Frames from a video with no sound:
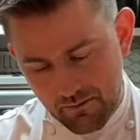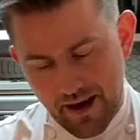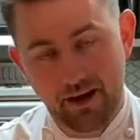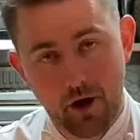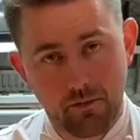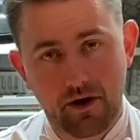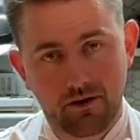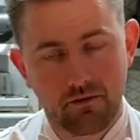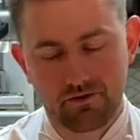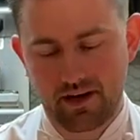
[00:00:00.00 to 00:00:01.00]
panko
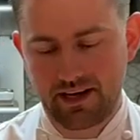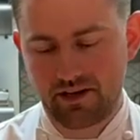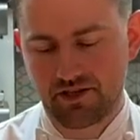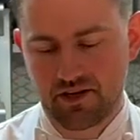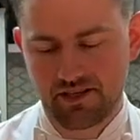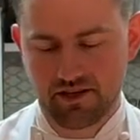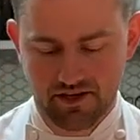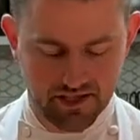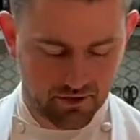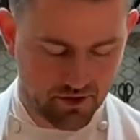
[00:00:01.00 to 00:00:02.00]
breadcrumbs around the outside, so
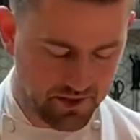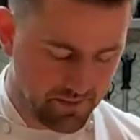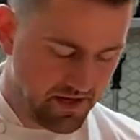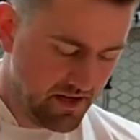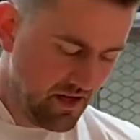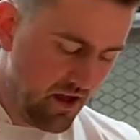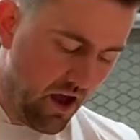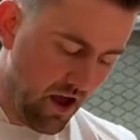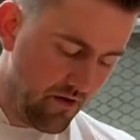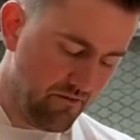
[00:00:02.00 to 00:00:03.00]
nice and crispy.
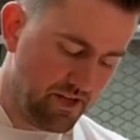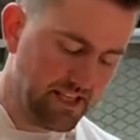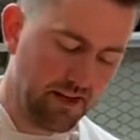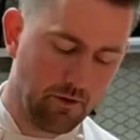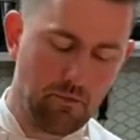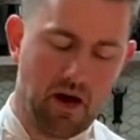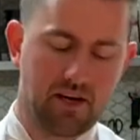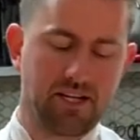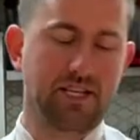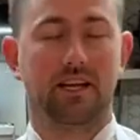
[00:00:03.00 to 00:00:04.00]
Uh, this little puck
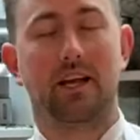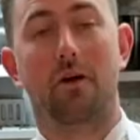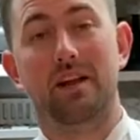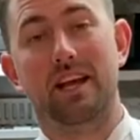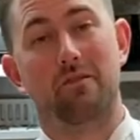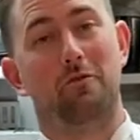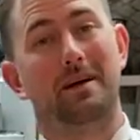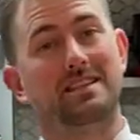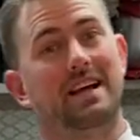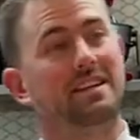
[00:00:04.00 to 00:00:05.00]
is going to go in the oven for
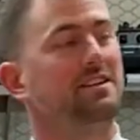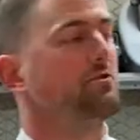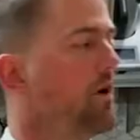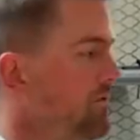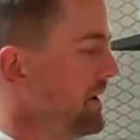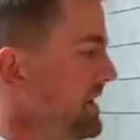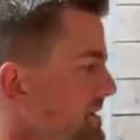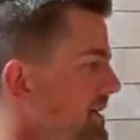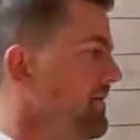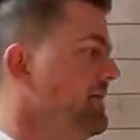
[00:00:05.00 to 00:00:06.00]
about 10 to 12 minutes.
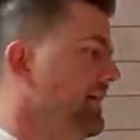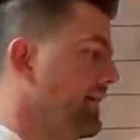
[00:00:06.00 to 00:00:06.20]
So in it